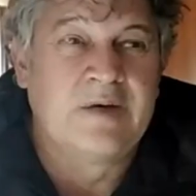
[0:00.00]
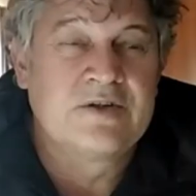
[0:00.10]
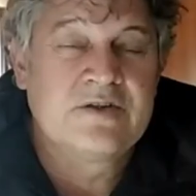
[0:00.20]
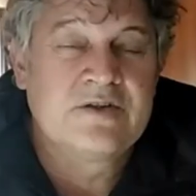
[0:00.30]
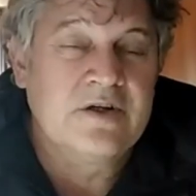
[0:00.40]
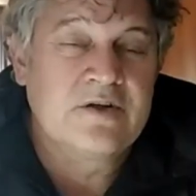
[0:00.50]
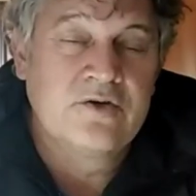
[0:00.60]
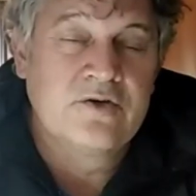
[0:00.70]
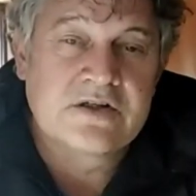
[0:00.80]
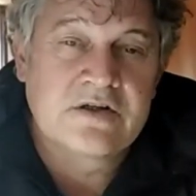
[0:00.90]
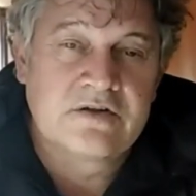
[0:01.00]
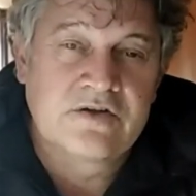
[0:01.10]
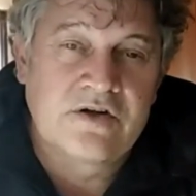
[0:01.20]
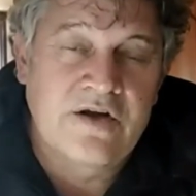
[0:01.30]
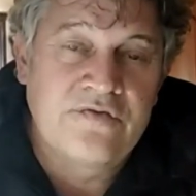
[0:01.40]
They was not as good as South
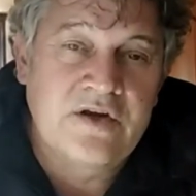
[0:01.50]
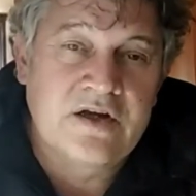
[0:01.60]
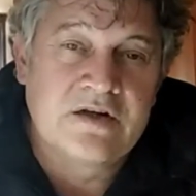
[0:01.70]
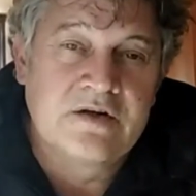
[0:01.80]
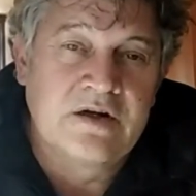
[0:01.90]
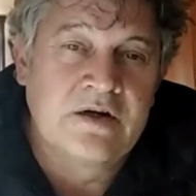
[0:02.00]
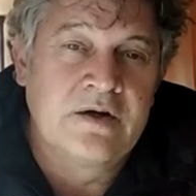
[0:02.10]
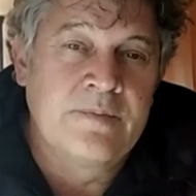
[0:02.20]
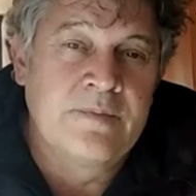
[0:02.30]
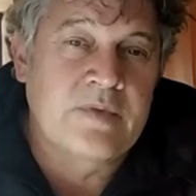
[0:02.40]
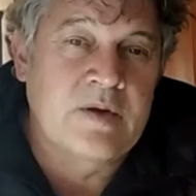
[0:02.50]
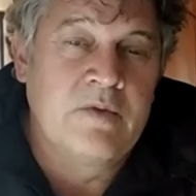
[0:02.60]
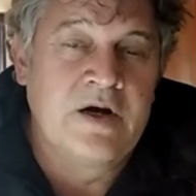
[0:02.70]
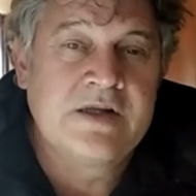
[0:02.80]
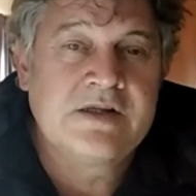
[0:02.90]
African uh,
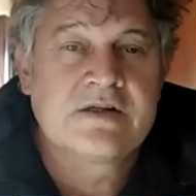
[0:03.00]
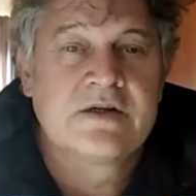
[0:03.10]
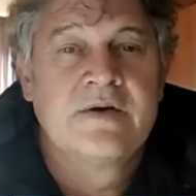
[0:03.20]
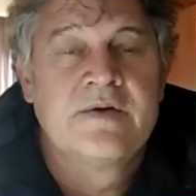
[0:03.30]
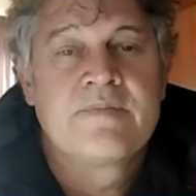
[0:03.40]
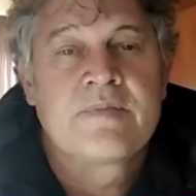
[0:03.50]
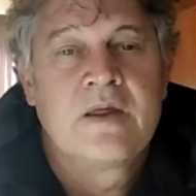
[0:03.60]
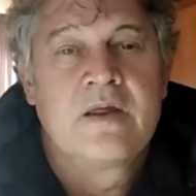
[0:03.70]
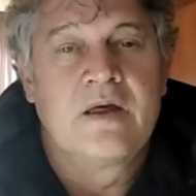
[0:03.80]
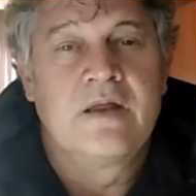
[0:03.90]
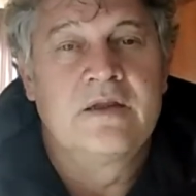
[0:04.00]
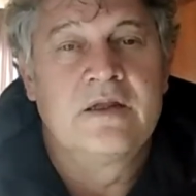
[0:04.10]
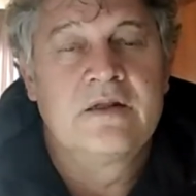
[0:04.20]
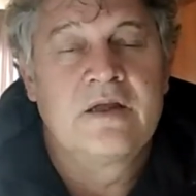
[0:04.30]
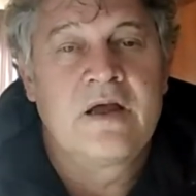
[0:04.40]
mines. And
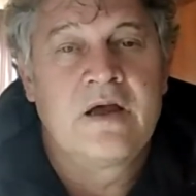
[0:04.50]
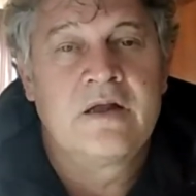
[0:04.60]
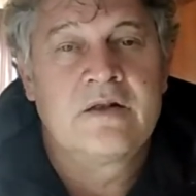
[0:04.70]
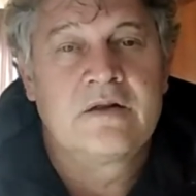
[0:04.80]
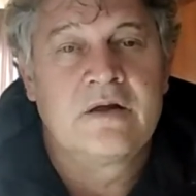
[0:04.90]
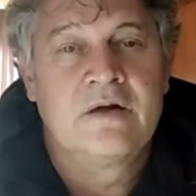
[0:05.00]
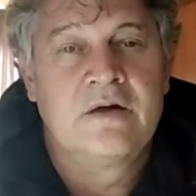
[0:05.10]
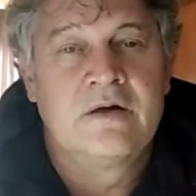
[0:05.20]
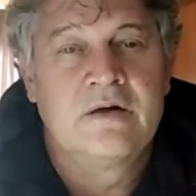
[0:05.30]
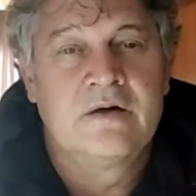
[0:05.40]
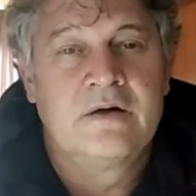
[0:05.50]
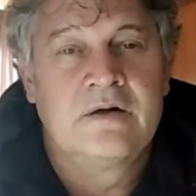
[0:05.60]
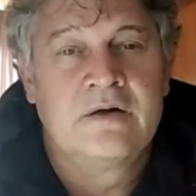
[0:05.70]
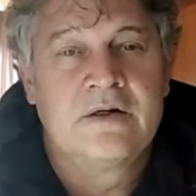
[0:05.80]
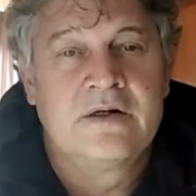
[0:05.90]
then they had uh,
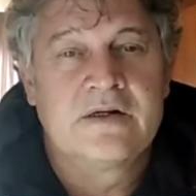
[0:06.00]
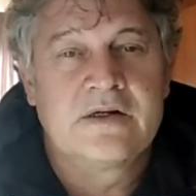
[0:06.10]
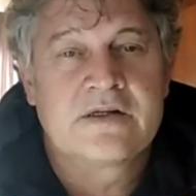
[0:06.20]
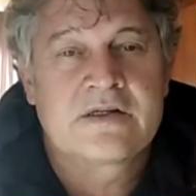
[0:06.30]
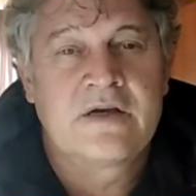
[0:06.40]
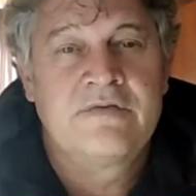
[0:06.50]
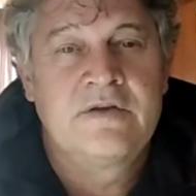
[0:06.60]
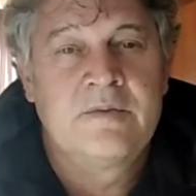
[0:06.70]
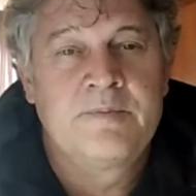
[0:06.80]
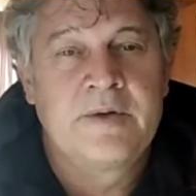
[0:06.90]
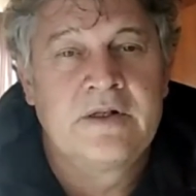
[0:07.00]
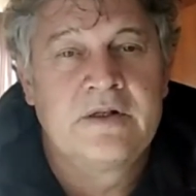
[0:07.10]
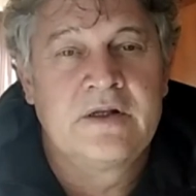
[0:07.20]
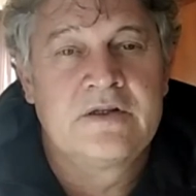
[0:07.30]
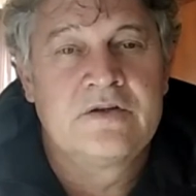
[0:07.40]
uh, a safety
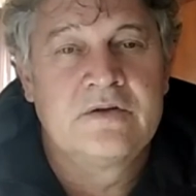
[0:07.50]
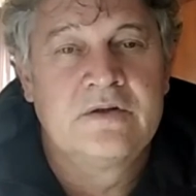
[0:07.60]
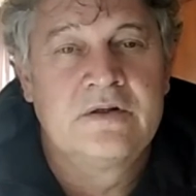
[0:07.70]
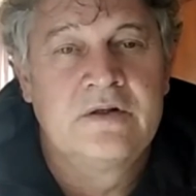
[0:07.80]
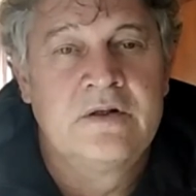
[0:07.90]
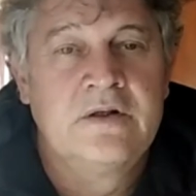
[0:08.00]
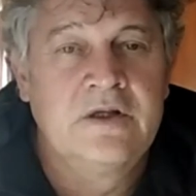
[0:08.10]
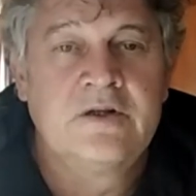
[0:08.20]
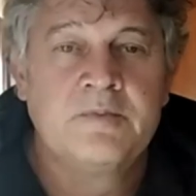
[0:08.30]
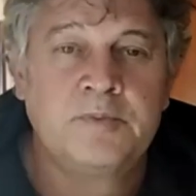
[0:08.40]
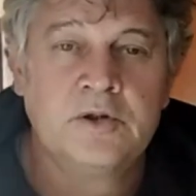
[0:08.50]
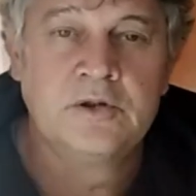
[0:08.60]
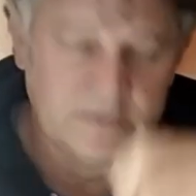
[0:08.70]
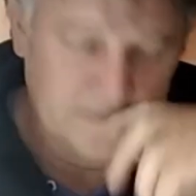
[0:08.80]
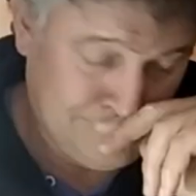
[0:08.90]
pin that you need to pull.